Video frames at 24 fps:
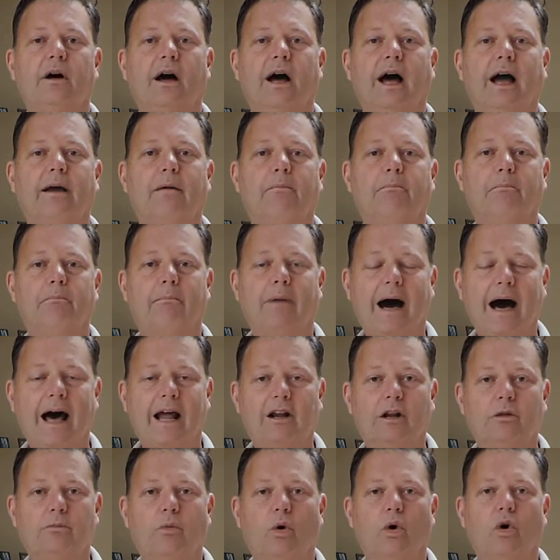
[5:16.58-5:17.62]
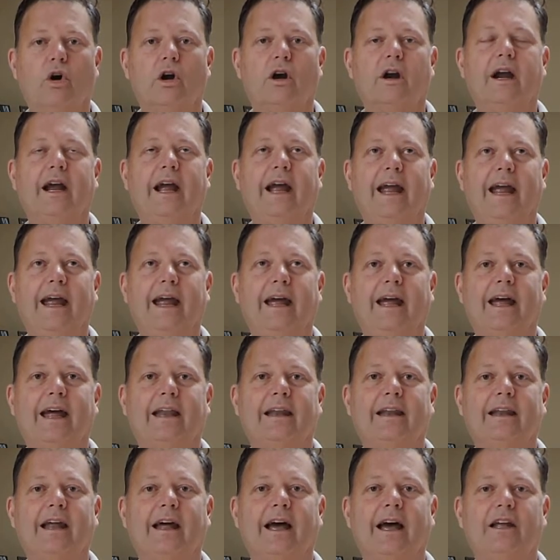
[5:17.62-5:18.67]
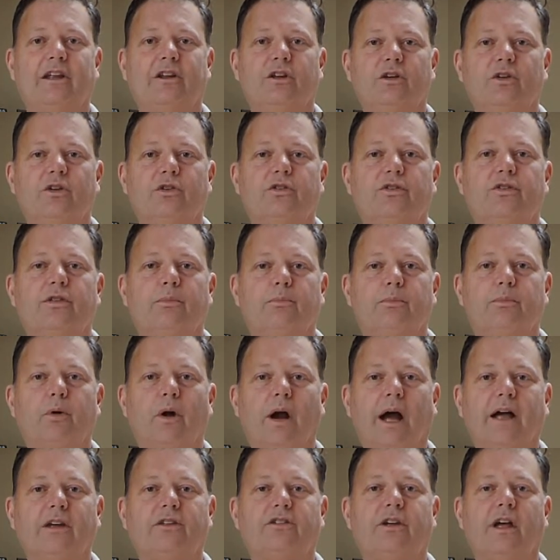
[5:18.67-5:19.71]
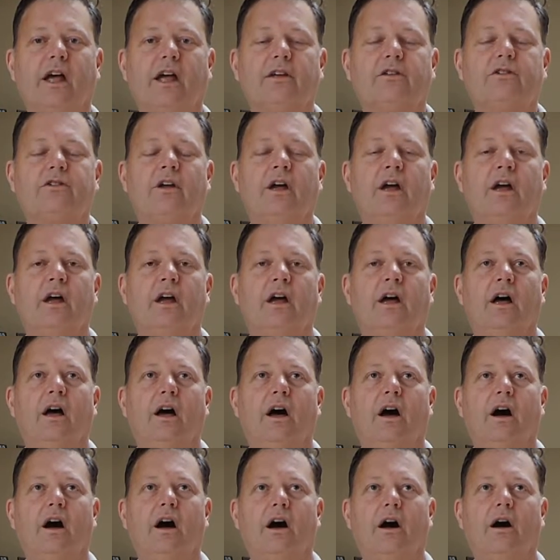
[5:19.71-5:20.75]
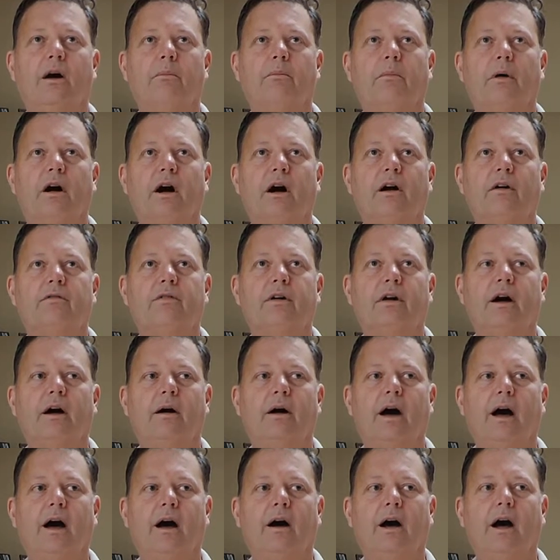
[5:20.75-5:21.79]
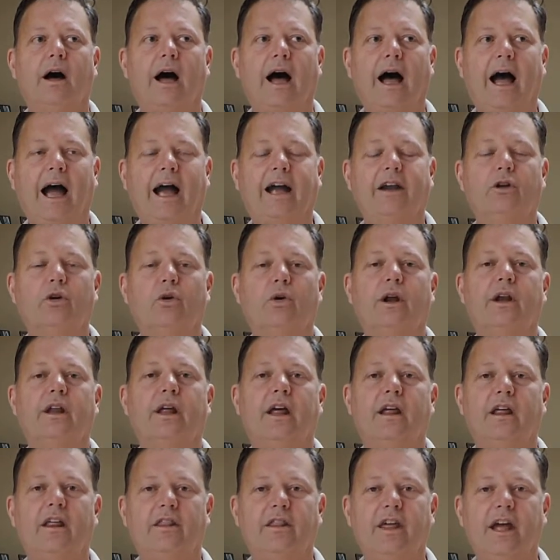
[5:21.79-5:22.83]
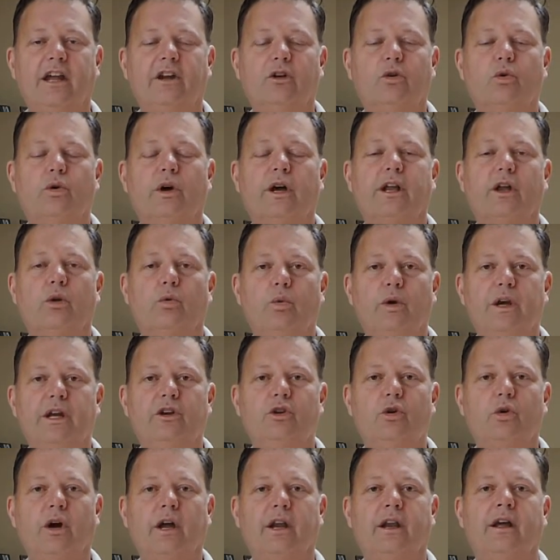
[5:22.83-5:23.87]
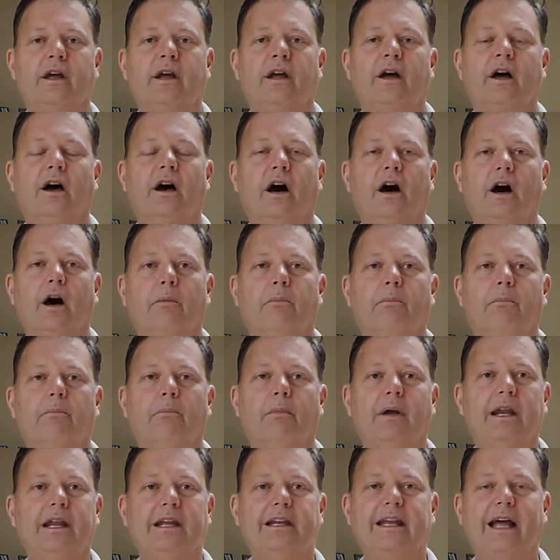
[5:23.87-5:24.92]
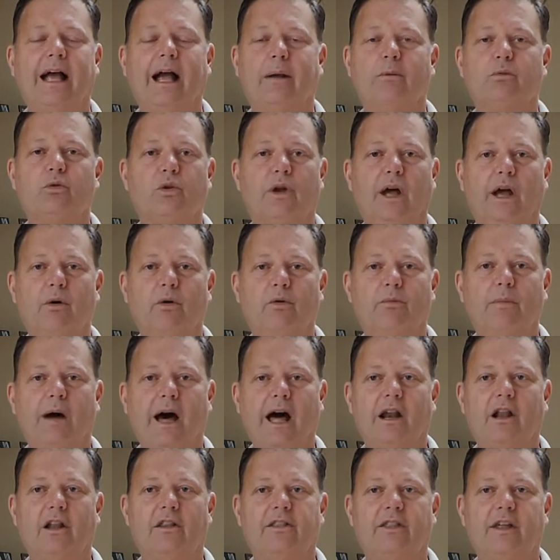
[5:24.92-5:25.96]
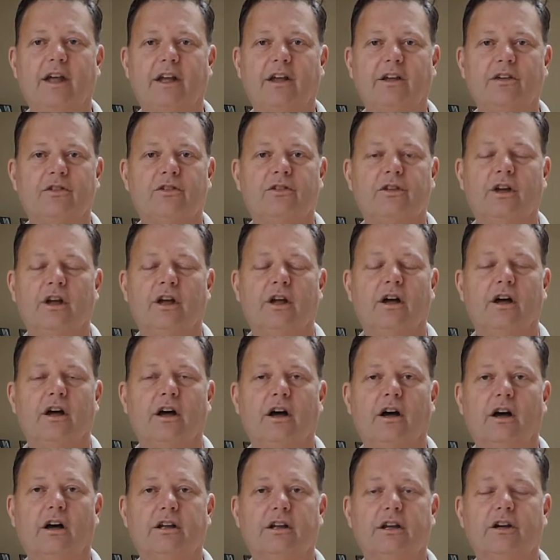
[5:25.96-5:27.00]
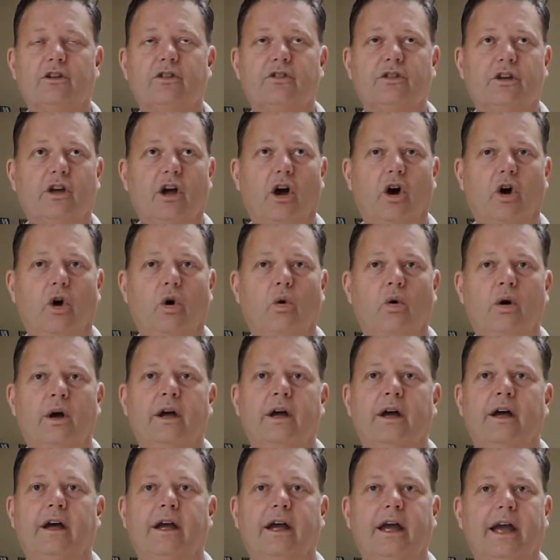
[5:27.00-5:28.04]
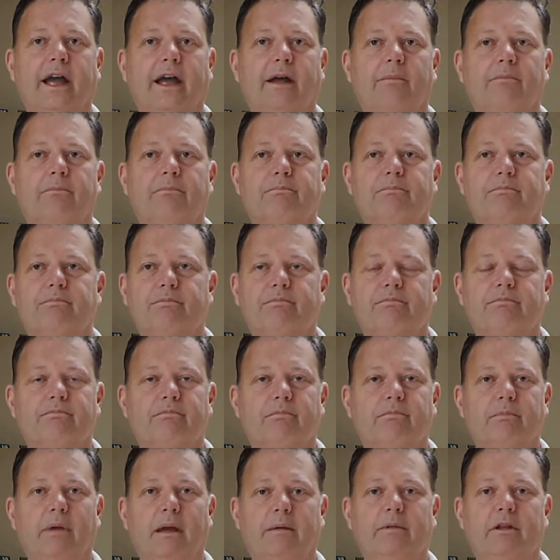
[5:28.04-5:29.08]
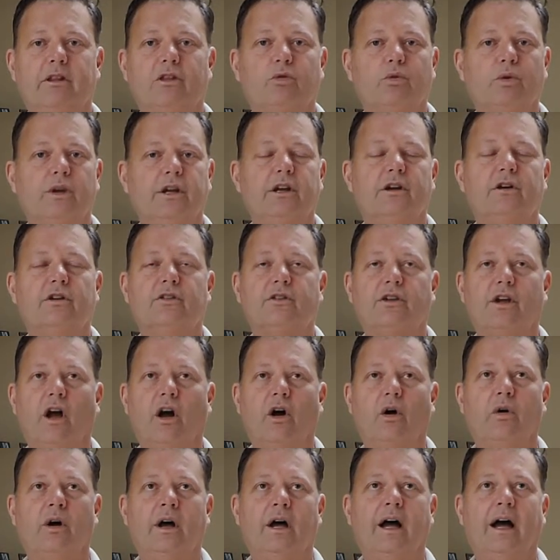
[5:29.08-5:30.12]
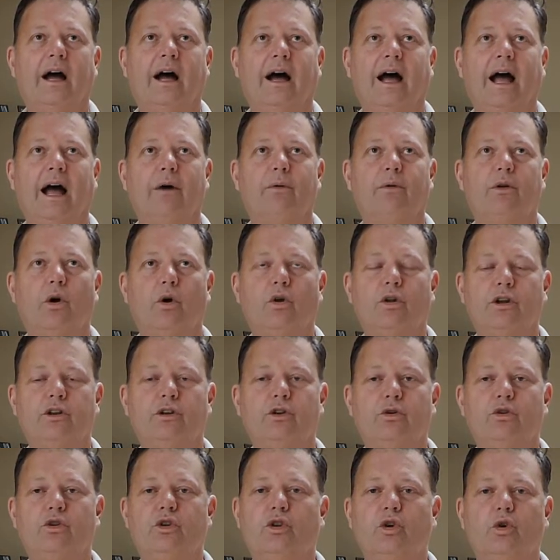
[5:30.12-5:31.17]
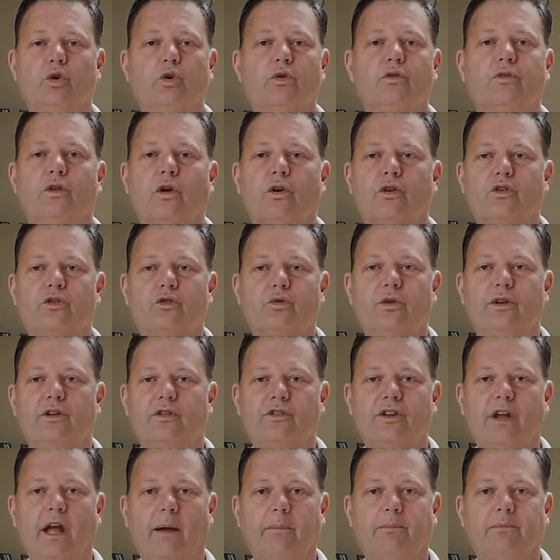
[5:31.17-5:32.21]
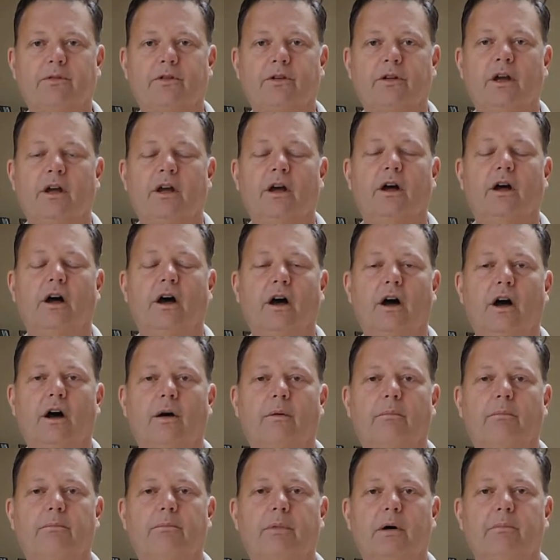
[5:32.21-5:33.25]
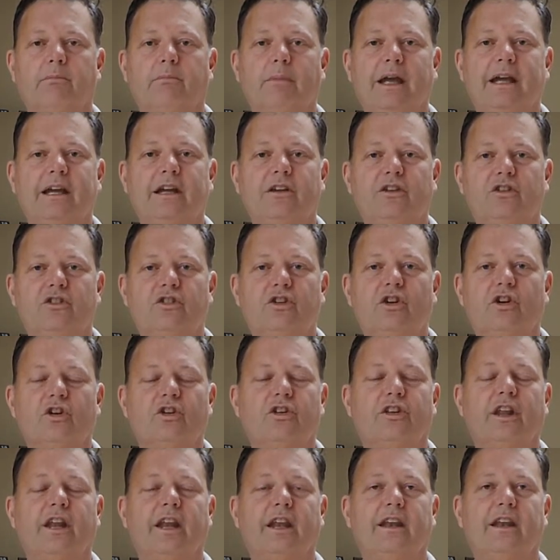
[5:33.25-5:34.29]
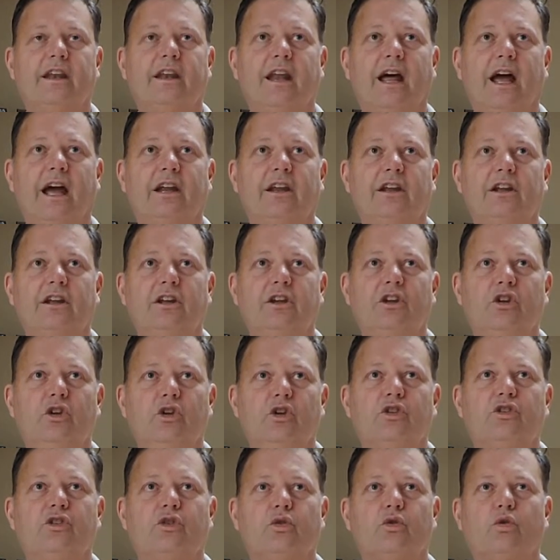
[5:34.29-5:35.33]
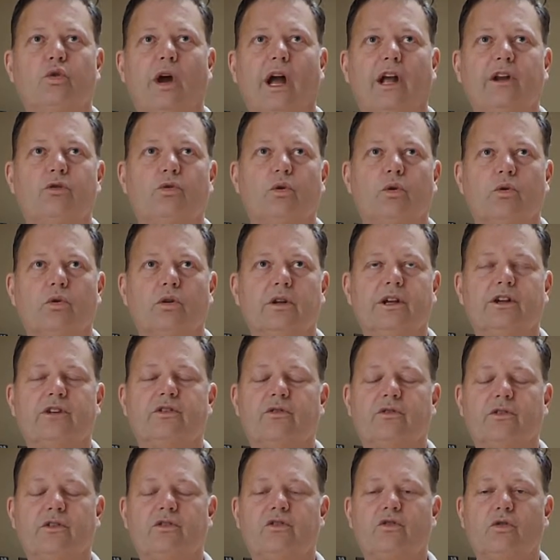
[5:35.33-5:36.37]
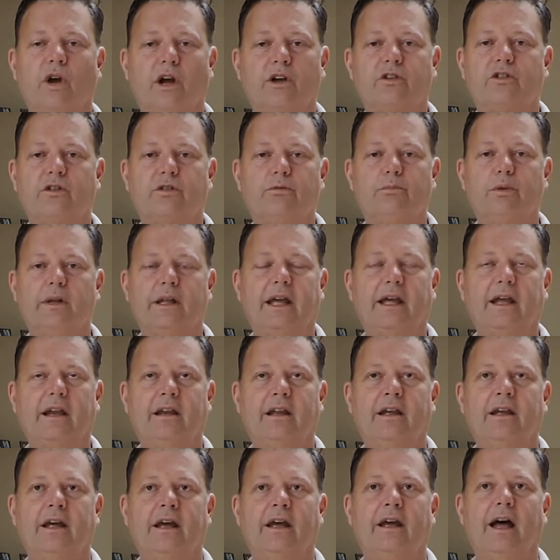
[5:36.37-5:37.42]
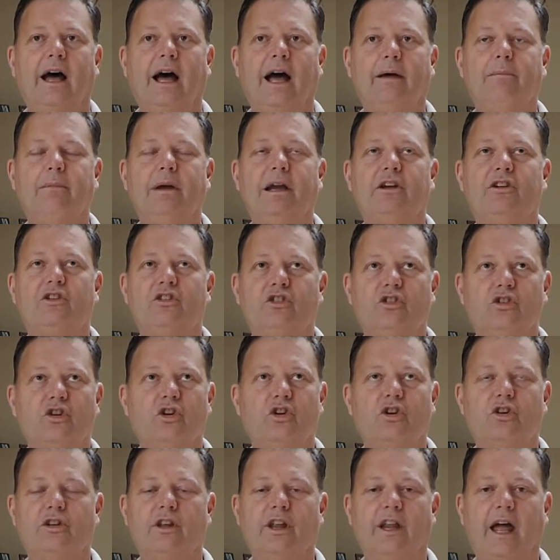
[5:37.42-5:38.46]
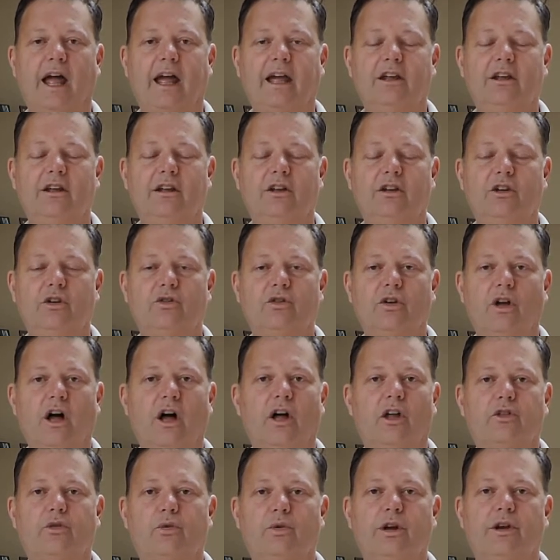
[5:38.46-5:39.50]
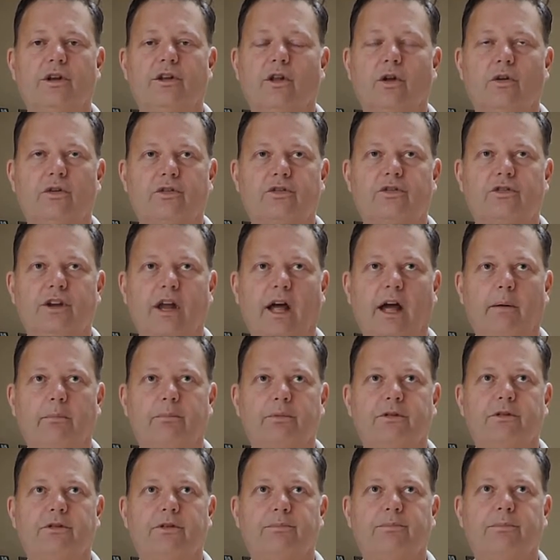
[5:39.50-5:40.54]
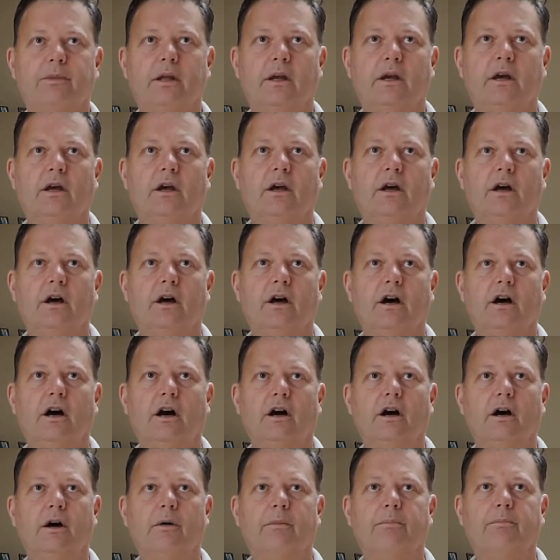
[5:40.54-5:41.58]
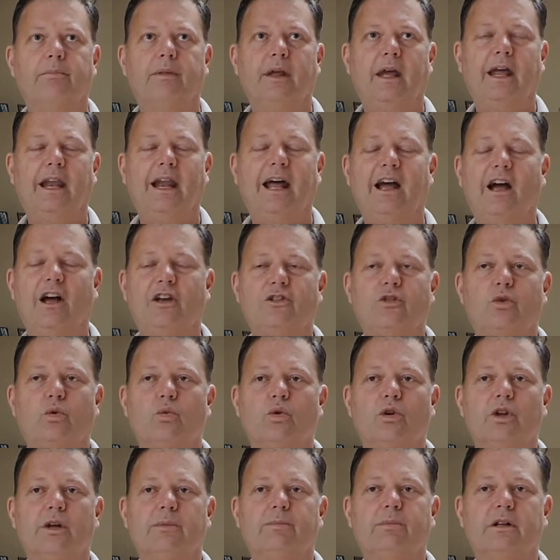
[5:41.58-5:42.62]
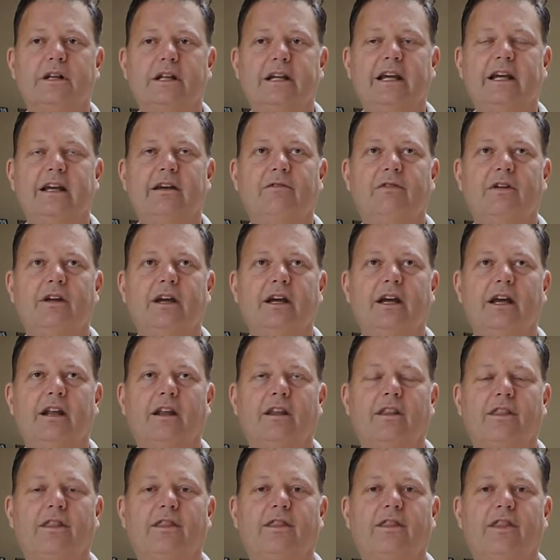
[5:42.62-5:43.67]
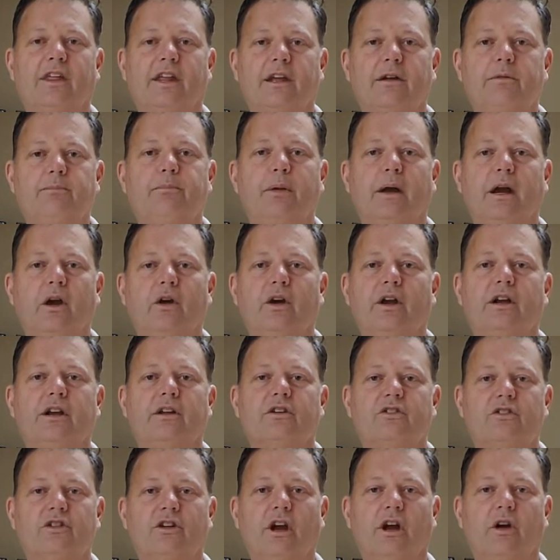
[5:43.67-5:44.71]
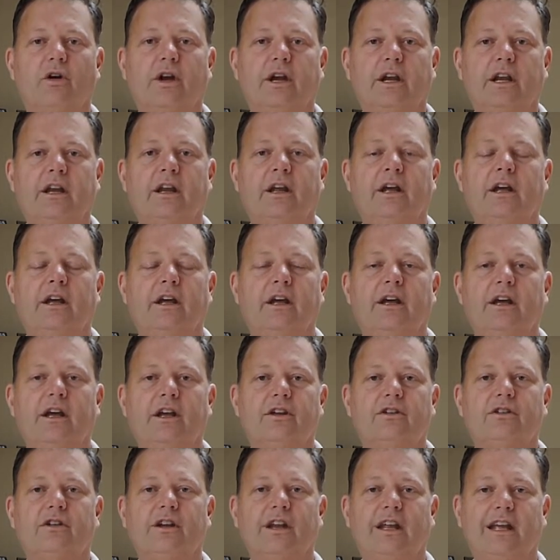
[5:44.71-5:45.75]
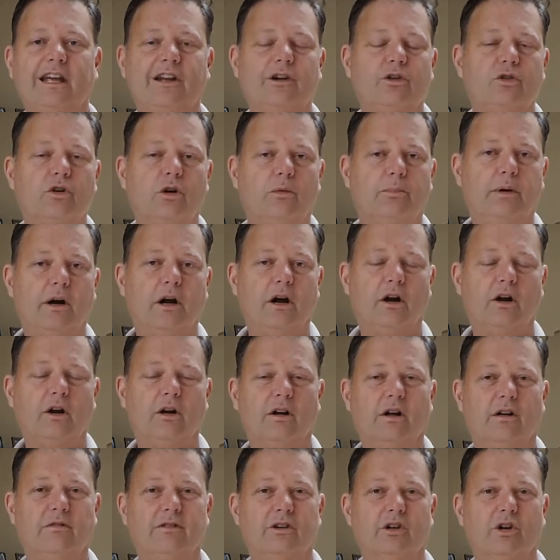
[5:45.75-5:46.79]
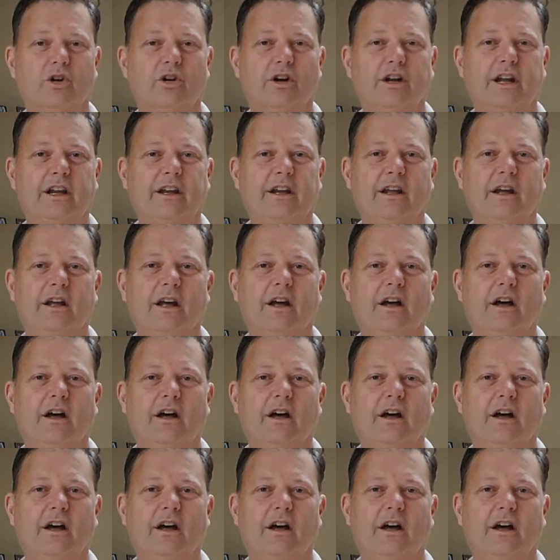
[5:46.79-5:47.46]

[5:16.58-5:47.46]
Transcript: I model more and I use the process of I do it, they do it, and we do it. Many times when I would model things years ago, and maybe 3 years ago, I would only do 2 of those 3 steps. But making sure that I use a gradual release of instruction plan, I make sure that I use all 3 of those steps. And I also really believe and think pairing and sharing is an integral part of learning